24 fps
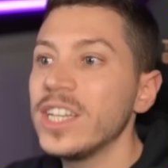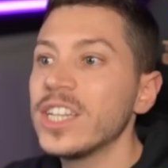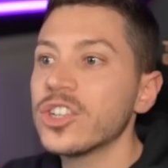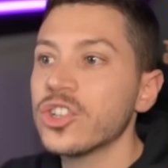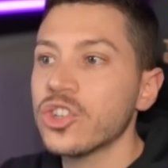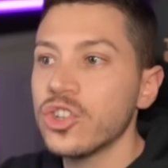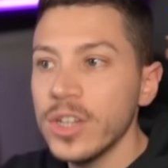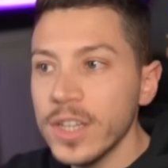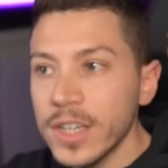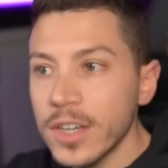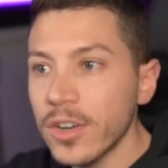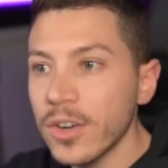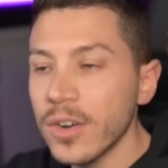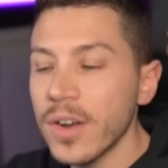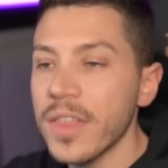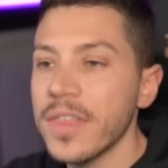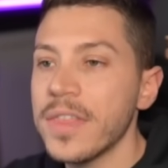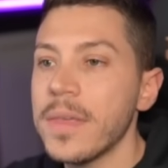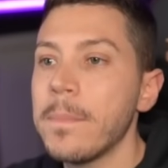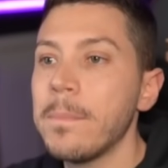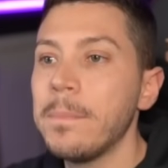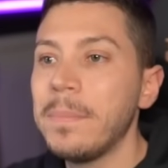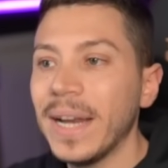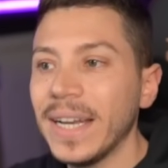trigger
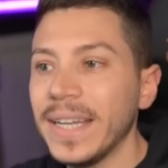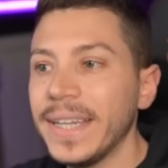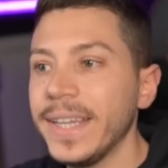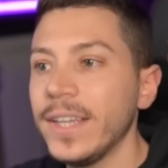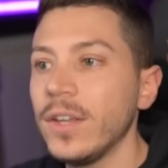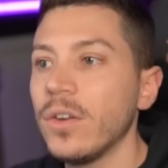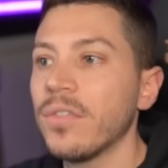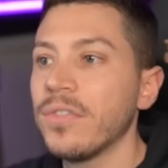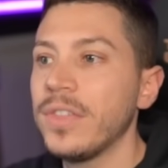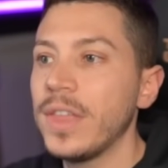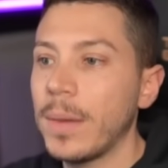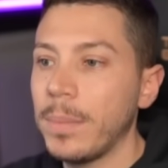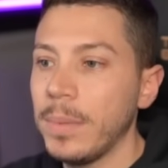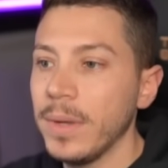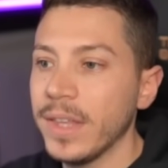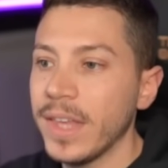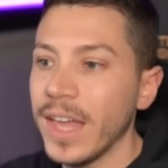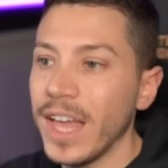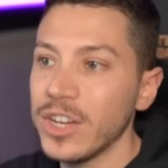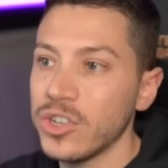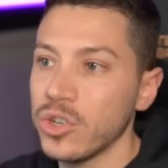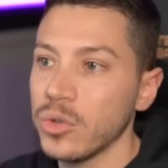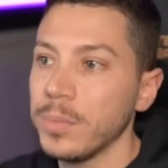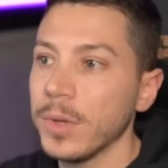the building of the
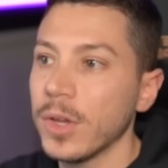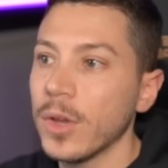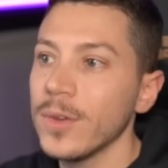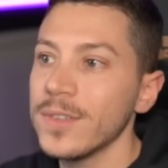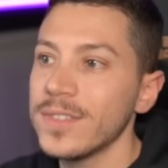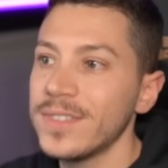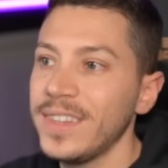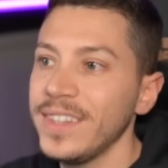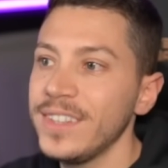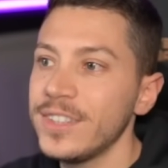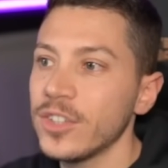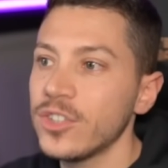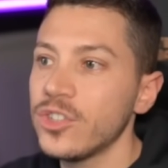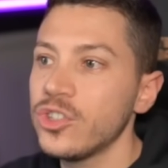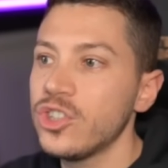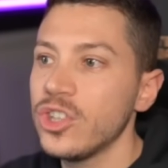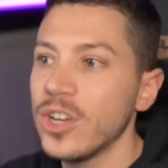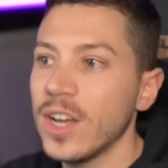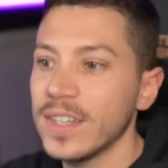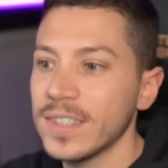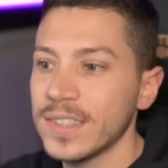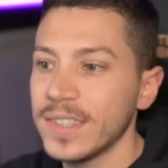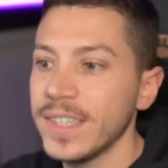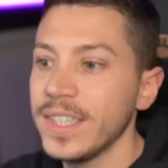application, because these are
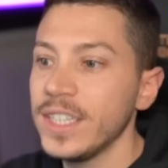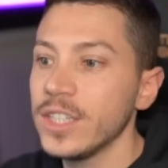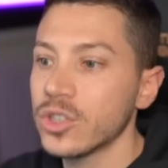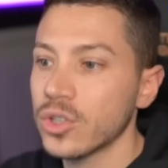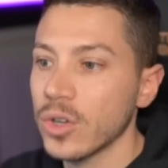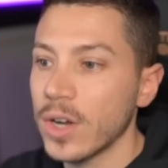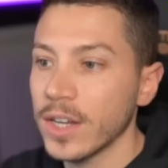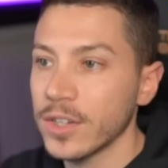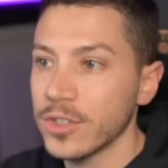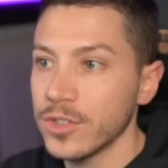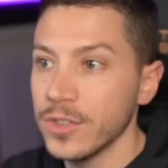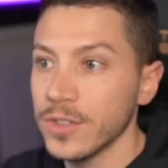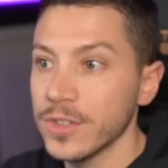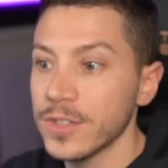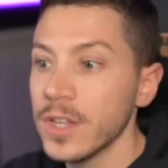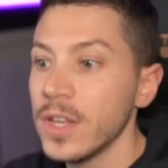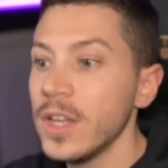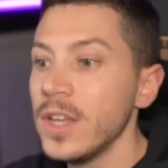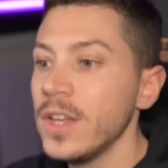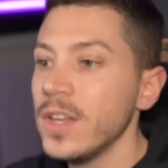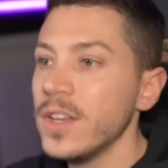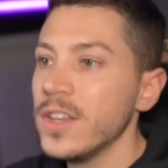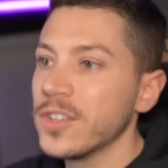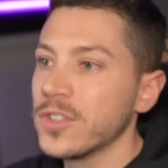just the instructions.
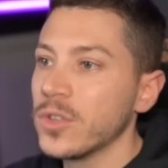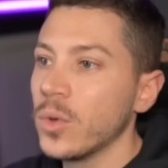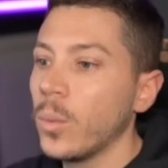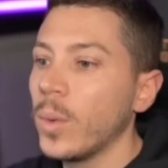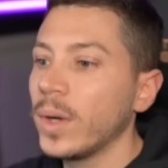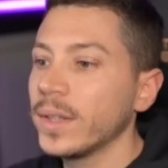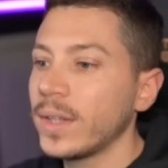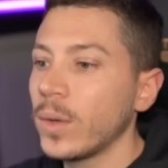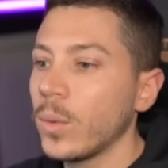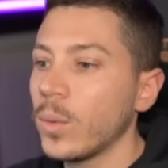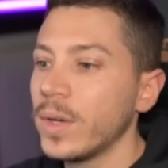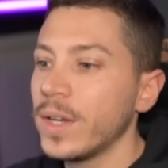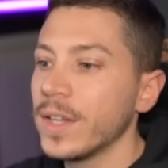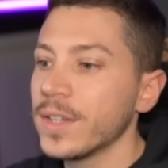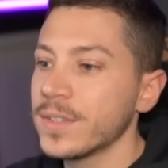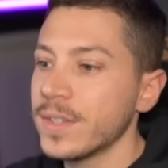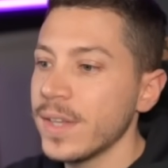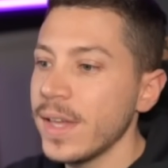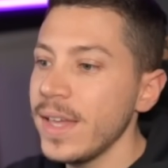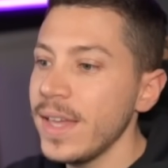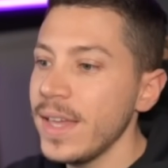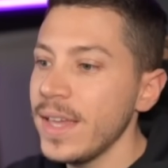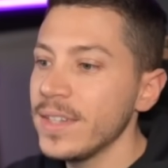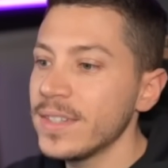So what I want to
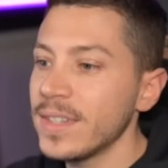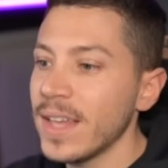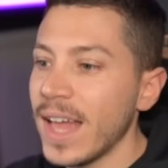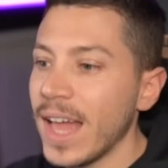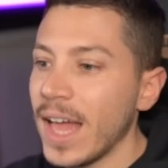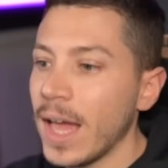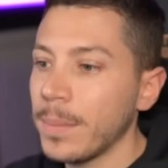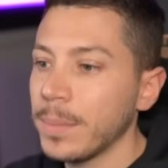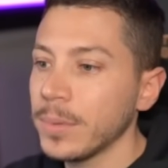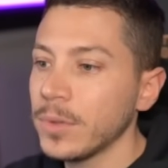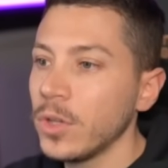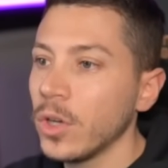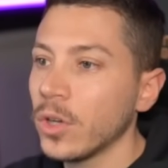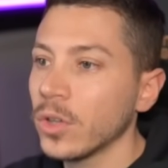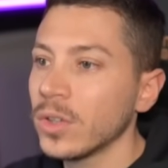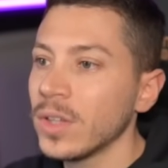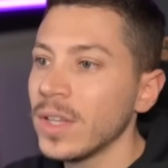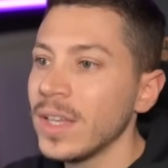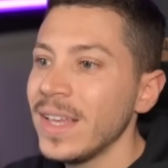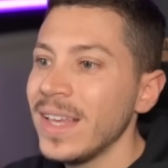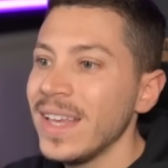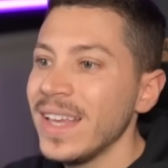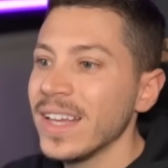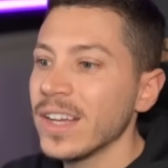say is
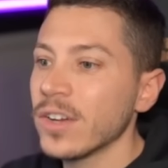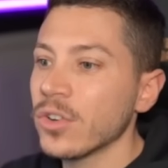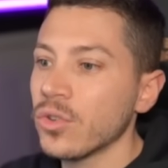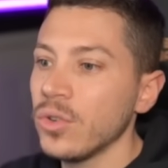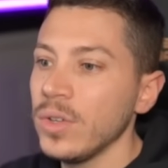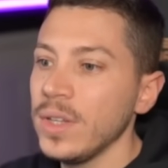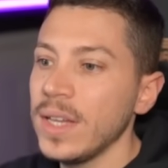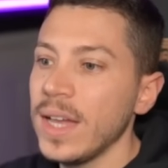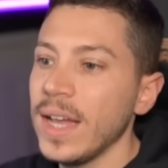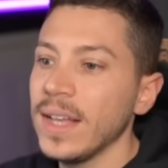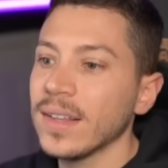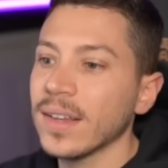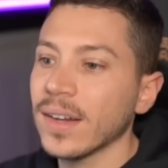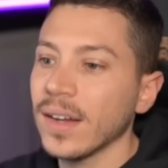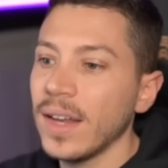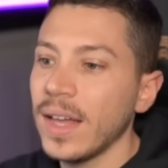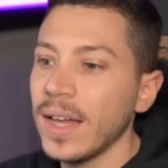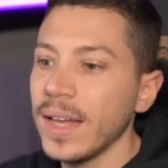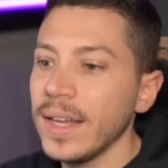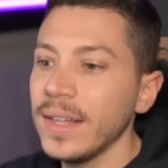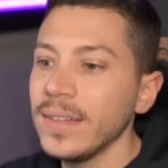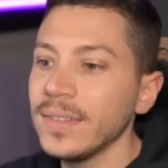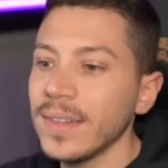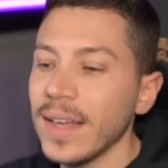app.create
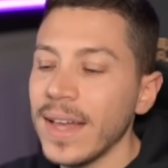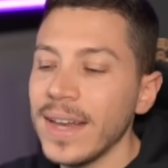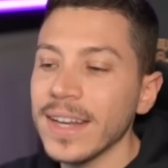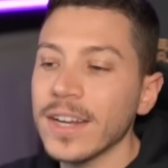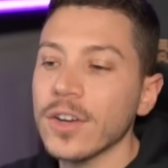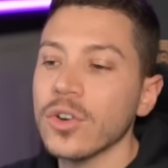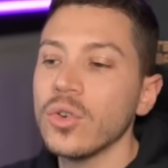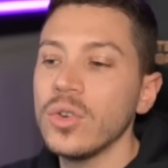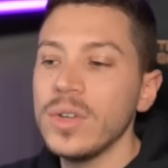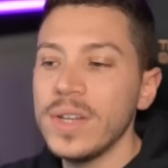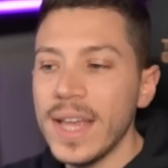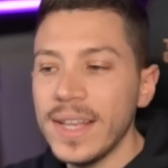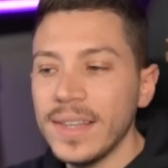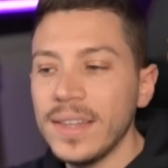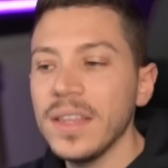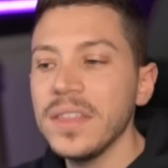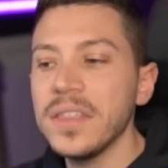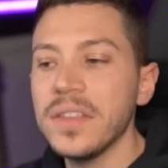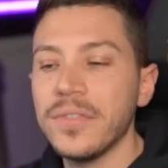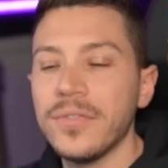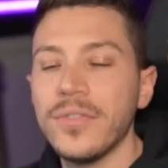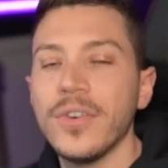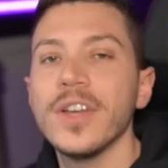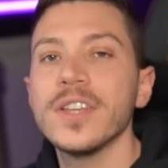client, and creating
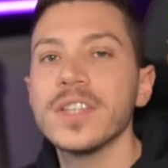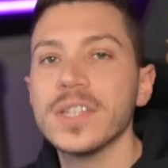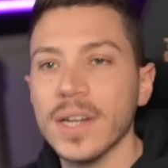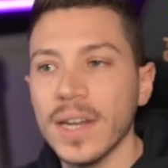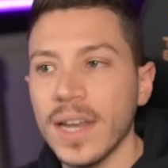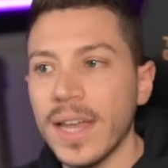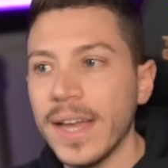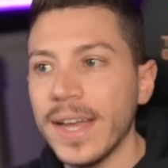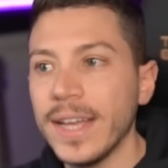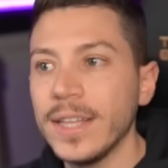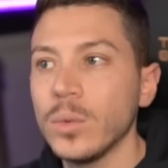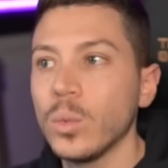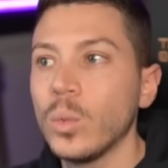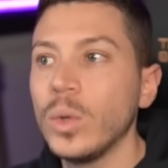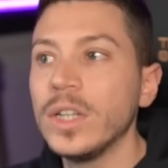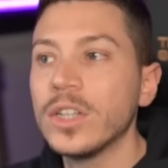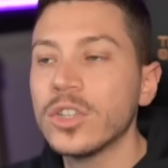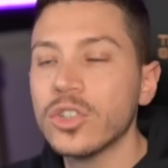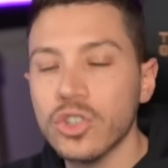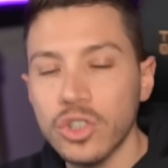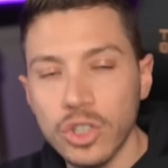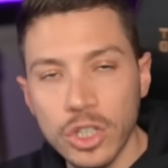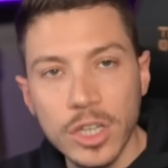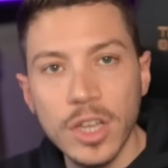the first client will
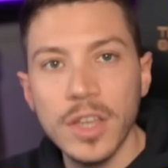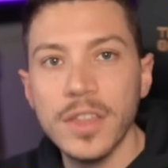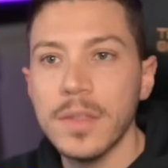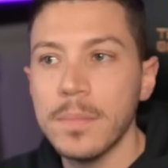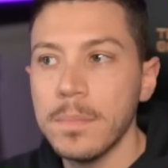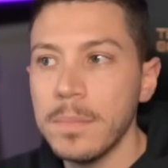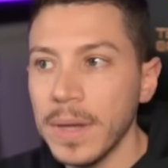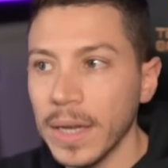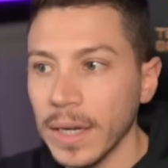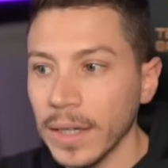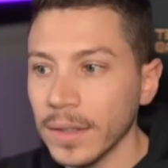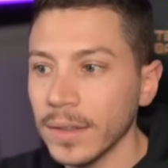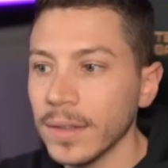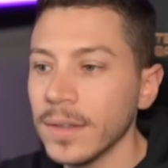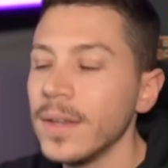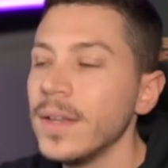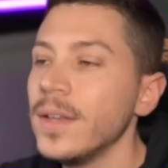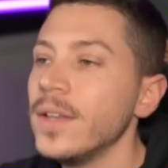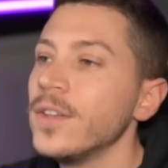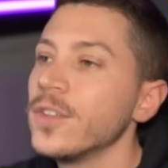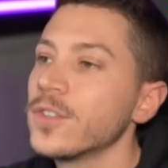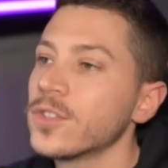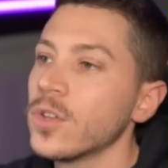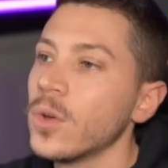trigger the build.
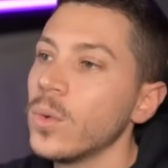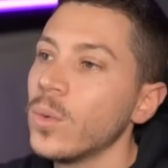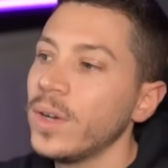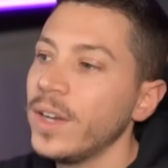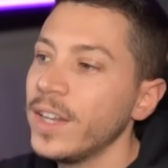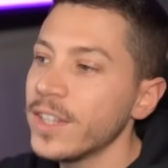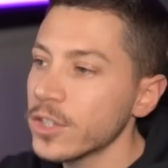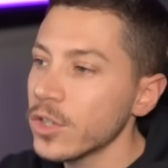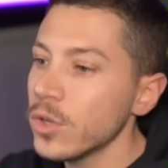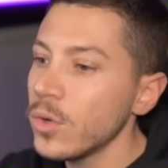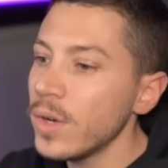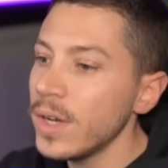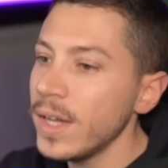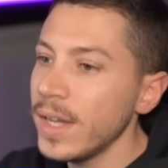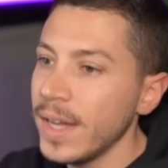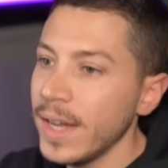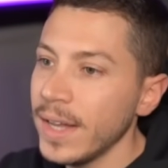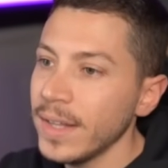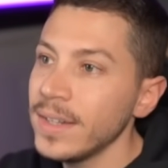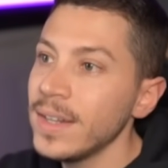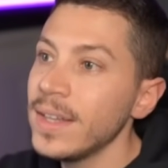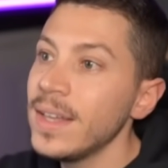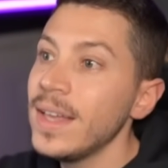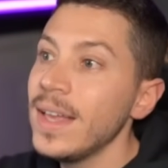So let's go
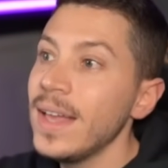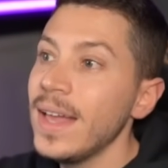ahead